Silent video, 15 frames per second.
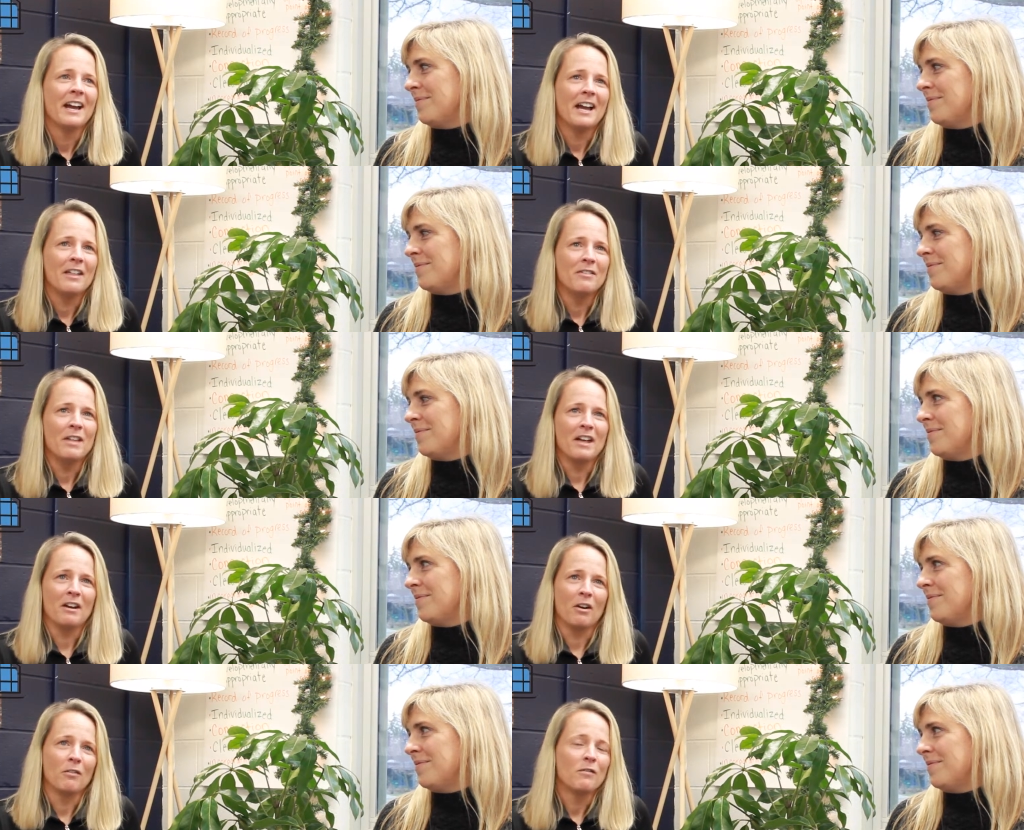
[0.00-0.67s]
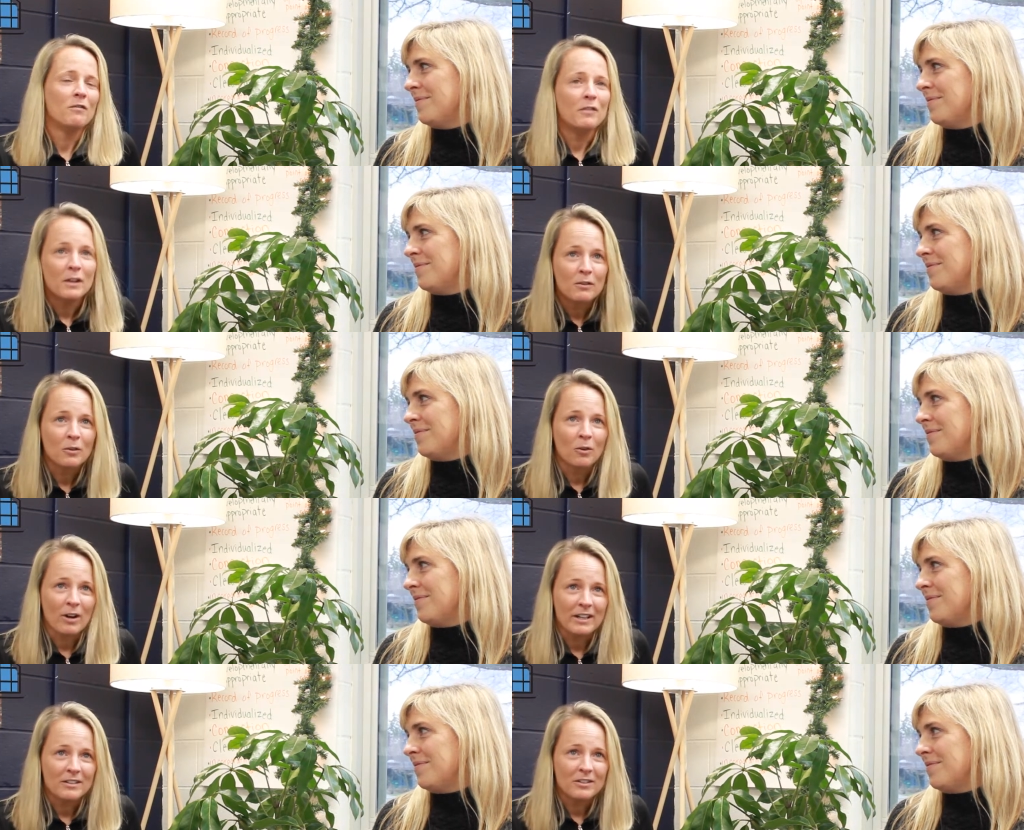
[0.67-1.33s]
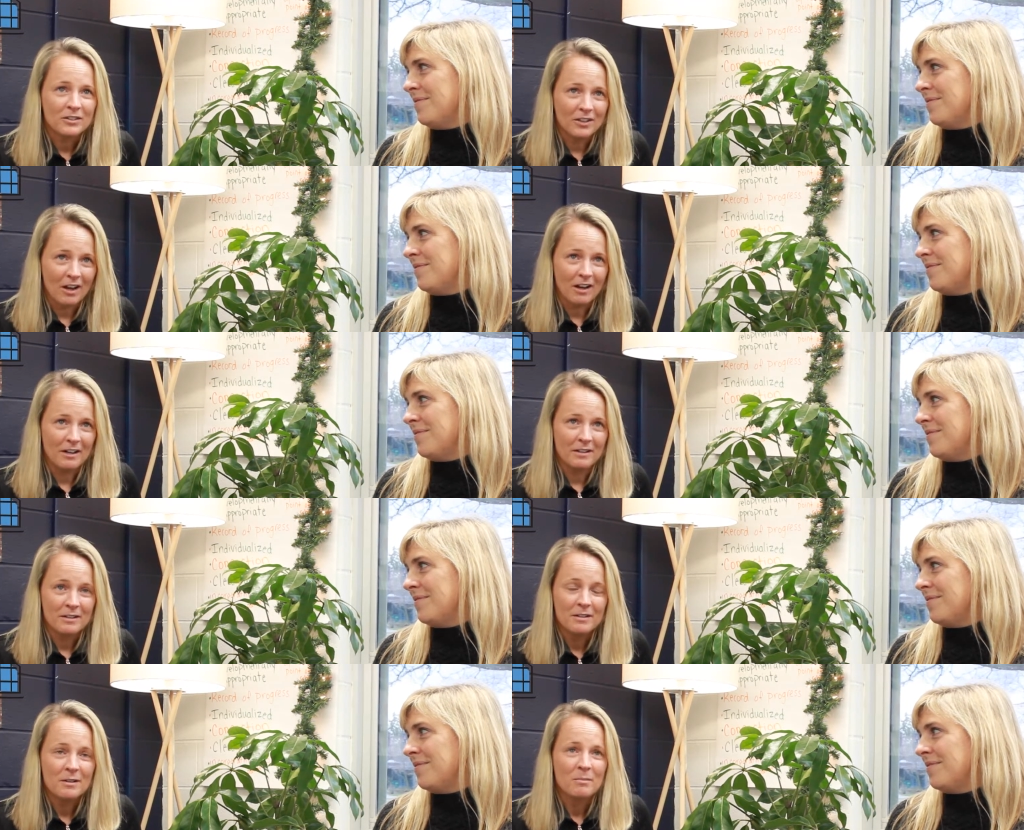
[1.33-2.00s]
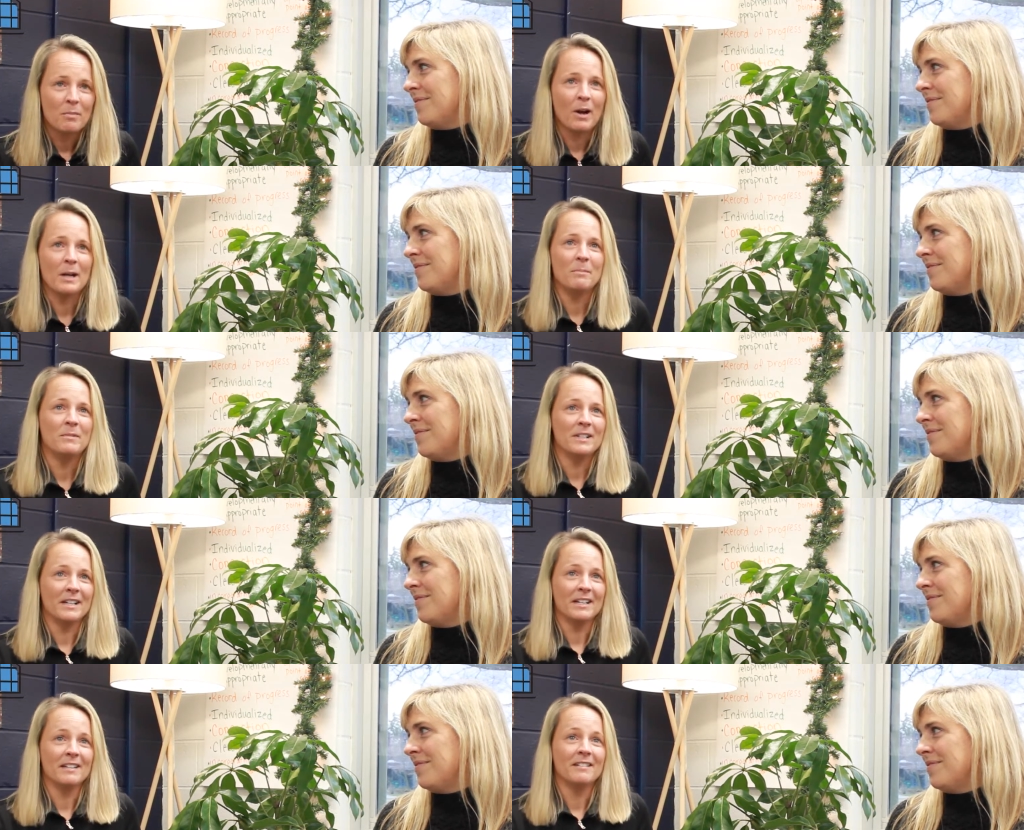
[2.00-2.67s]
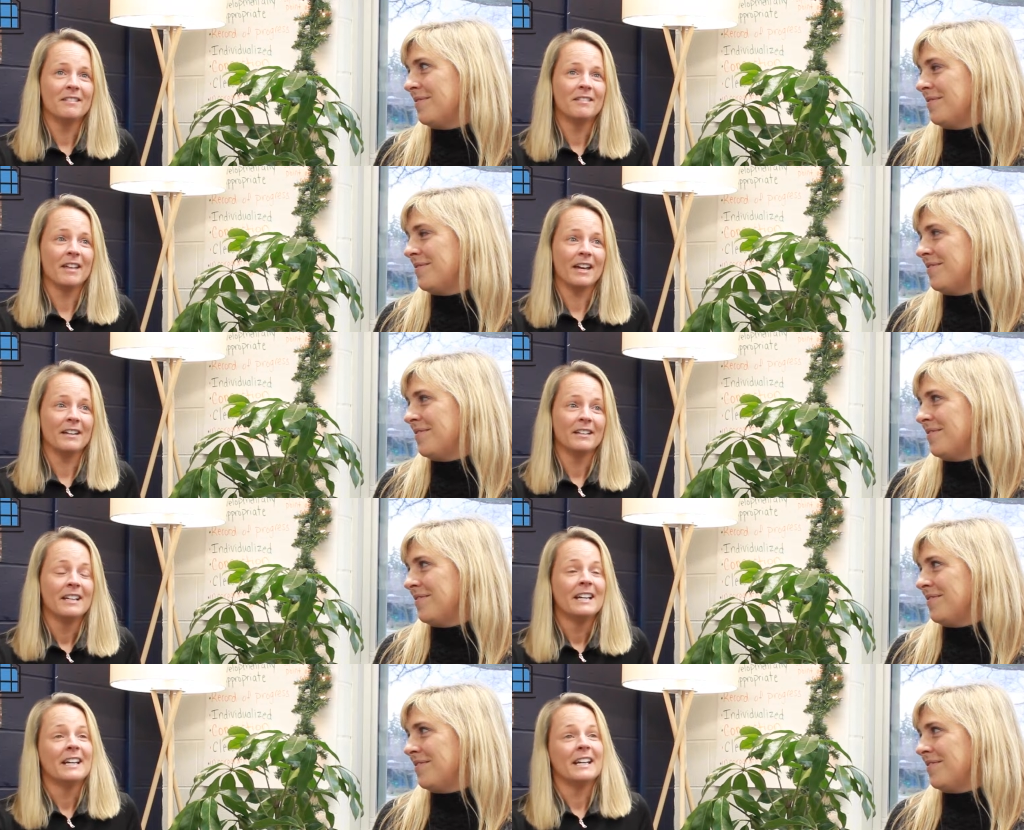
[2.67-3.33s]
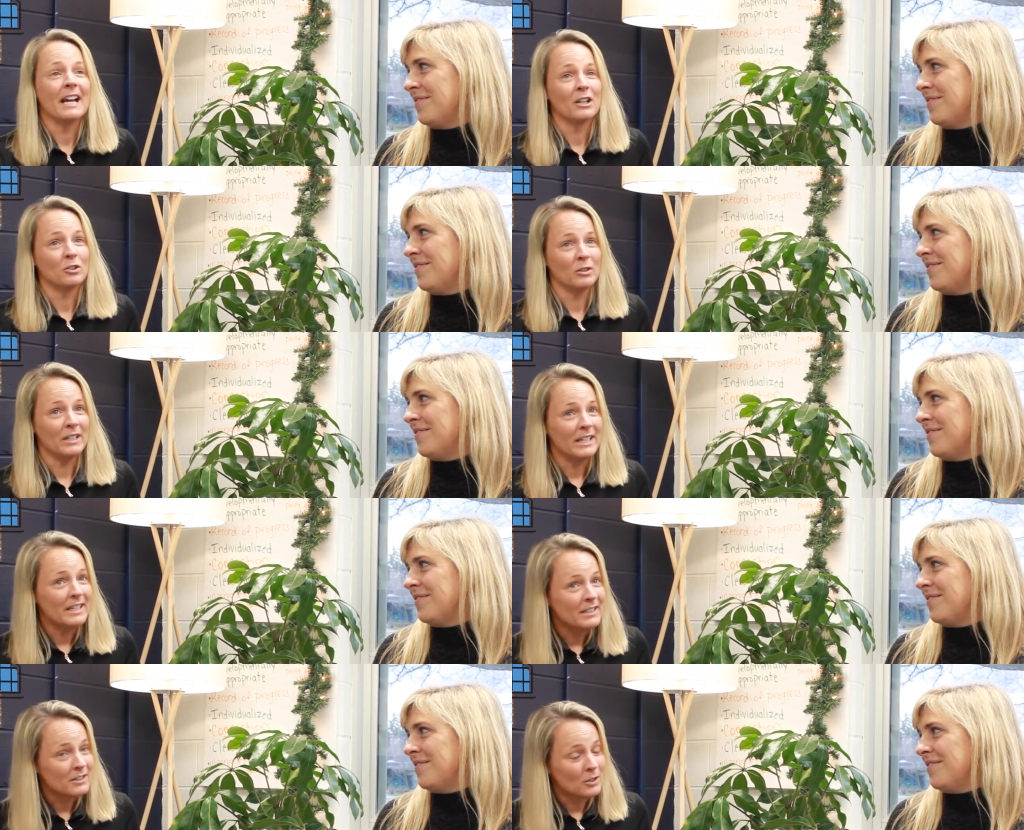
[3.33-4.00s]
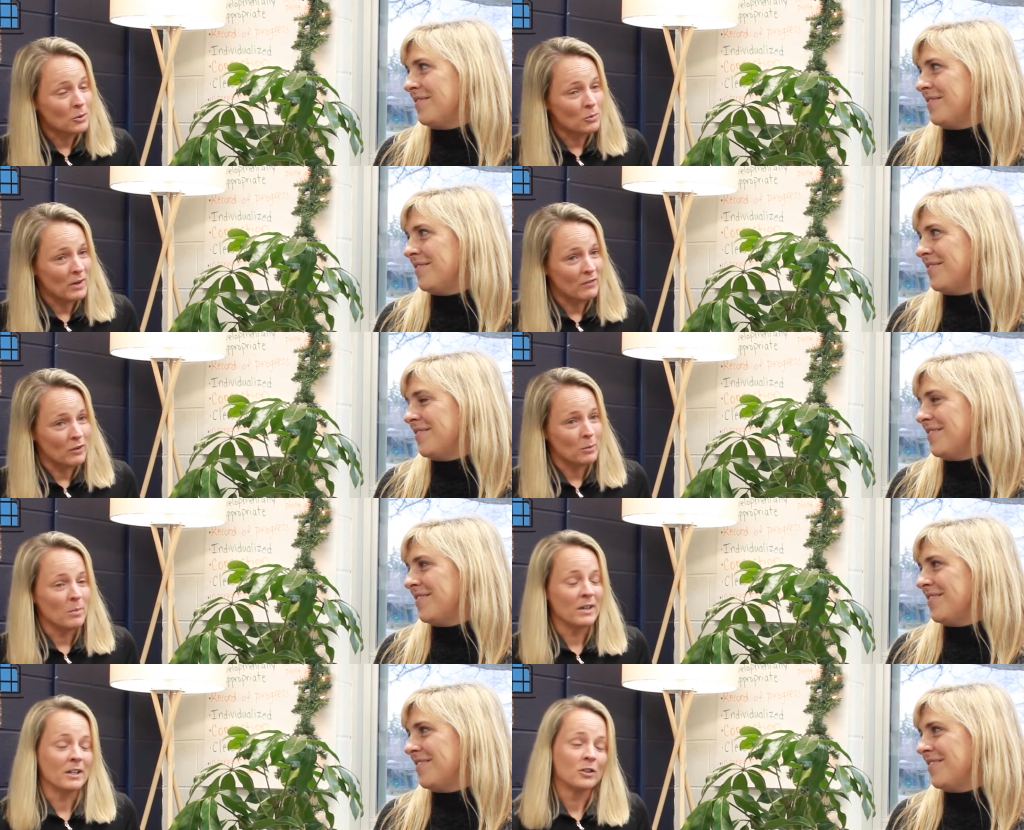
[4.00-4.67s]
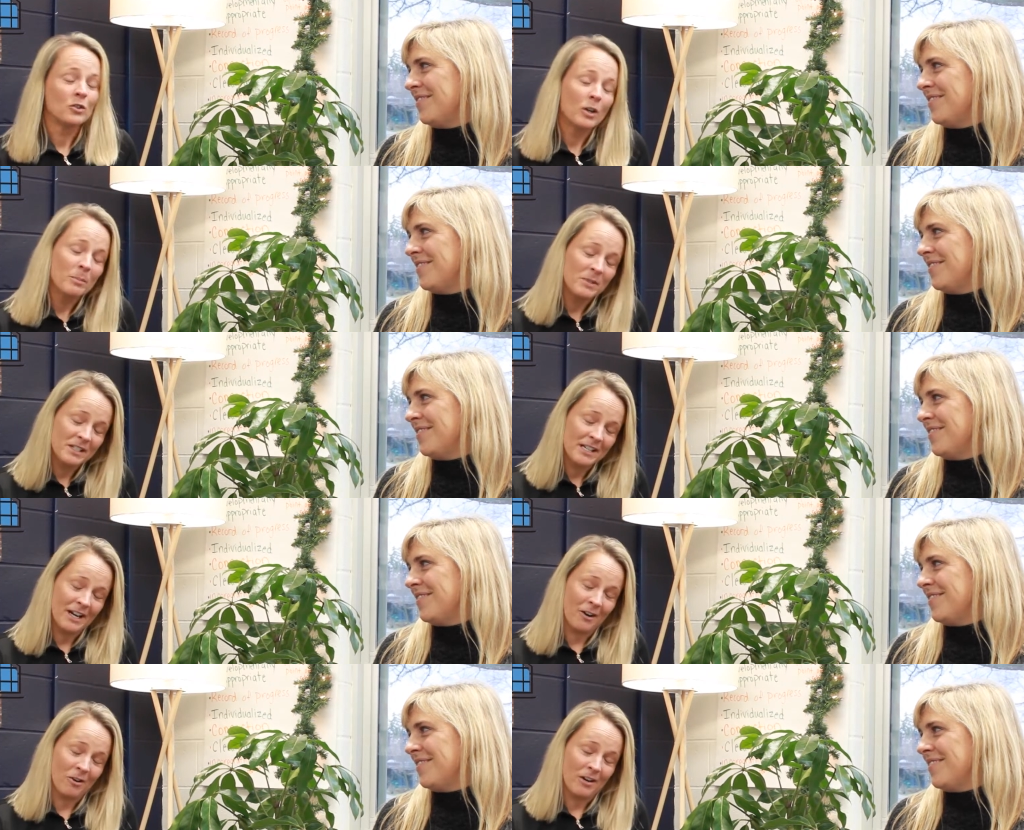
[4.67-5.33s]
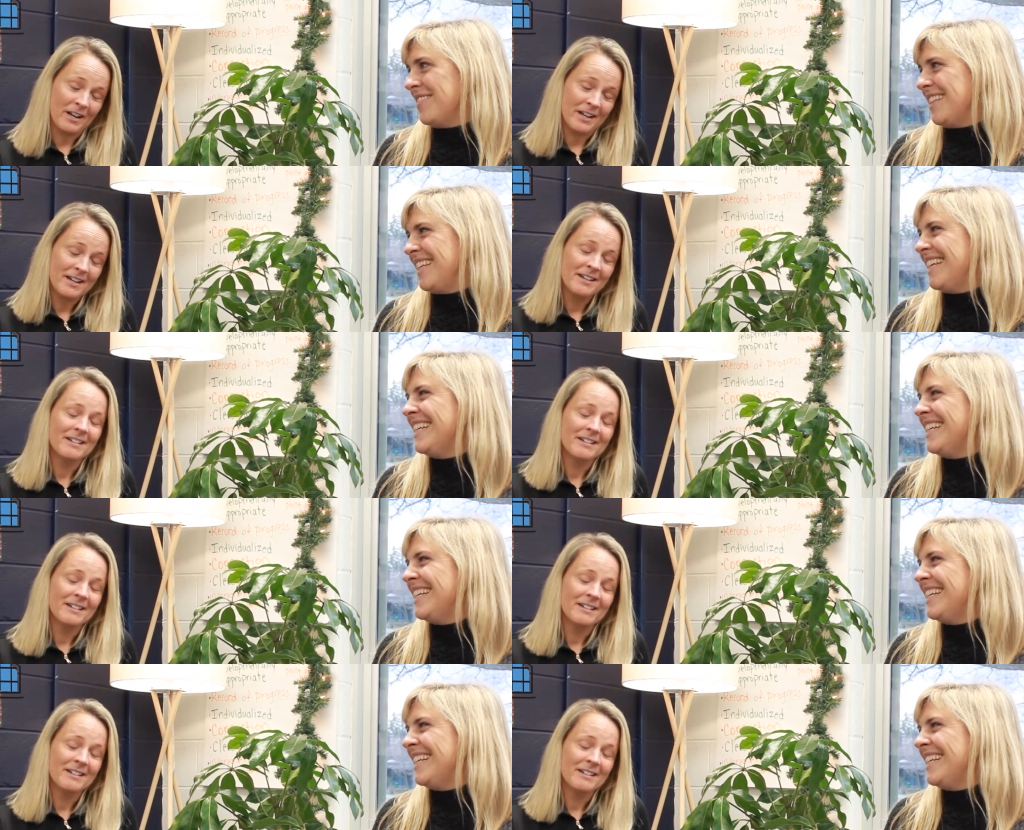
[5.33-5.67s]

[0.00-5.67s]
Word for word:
Speaker 1: And then our fifth grade son piped in that it actually isn't a river but a tributary.